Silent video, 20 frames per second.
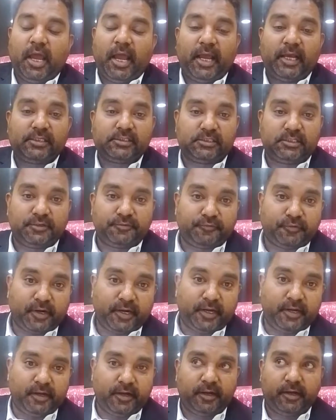has
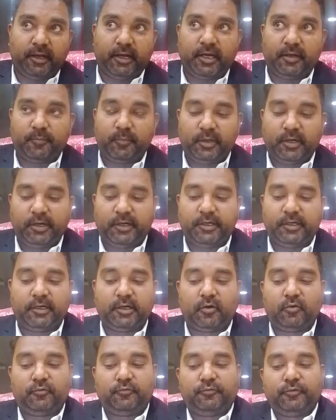defined it. Let me read it
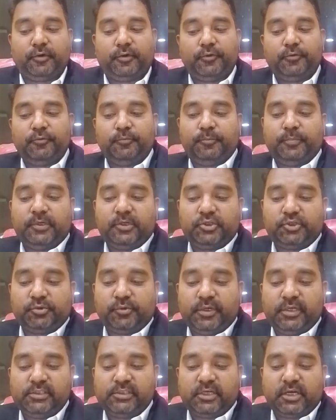out for you.
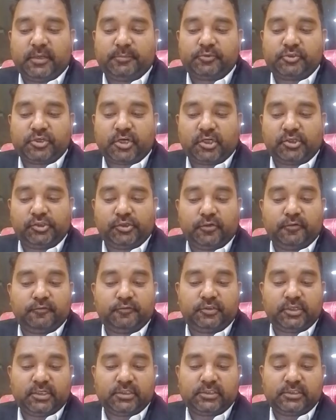Perjury is an obstruction
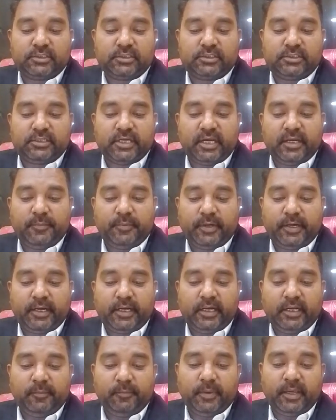of justice
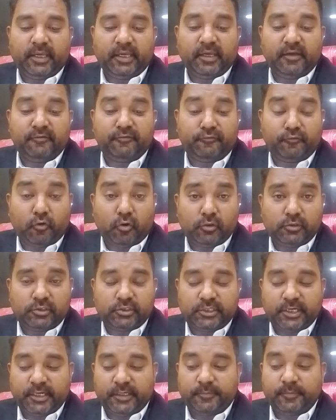deliberately making false
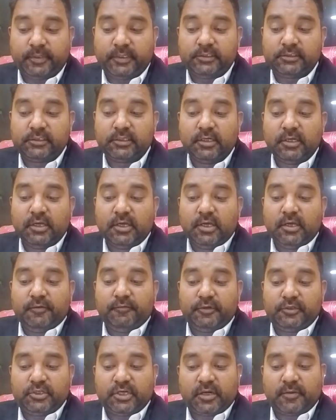statements
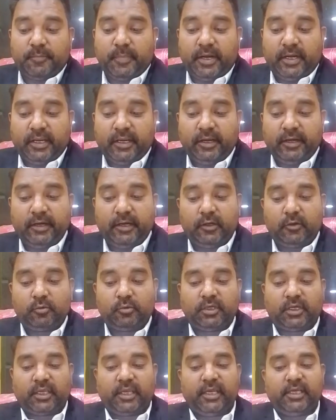which are material to
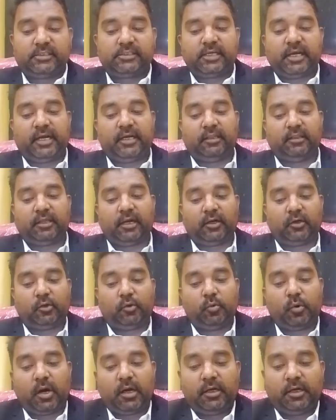the case, and that
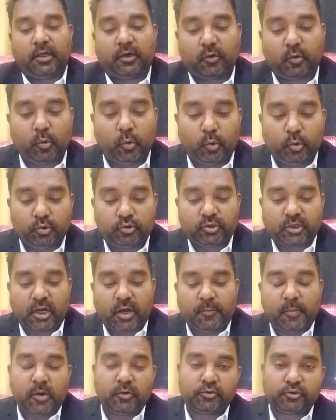too under oath,
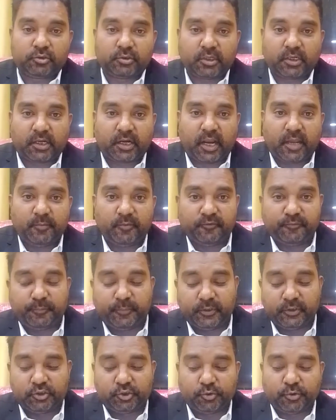amounts to the crime of
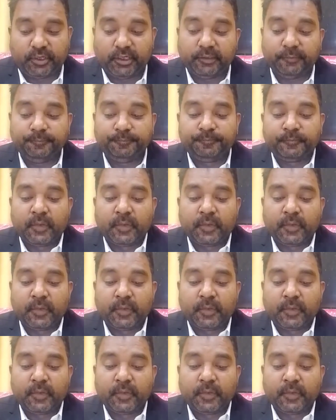perjury.